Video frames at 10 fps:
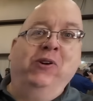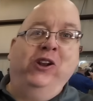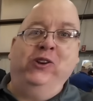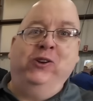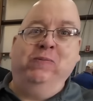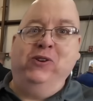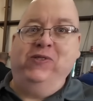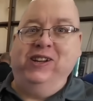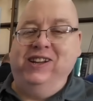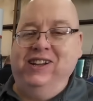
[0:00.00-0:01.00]
going to do to move
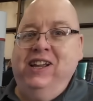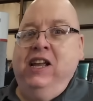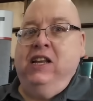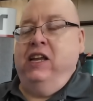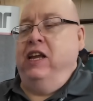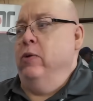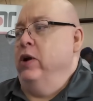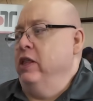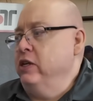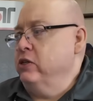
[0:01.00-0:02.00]
you to get
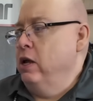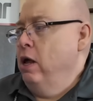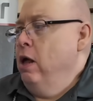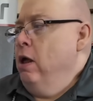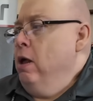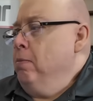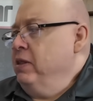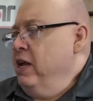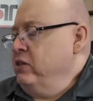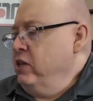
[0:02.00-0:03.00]
one of these.
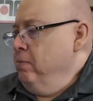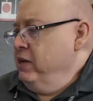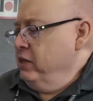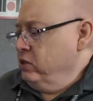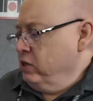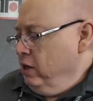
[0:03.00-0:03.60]
But that's it. But it's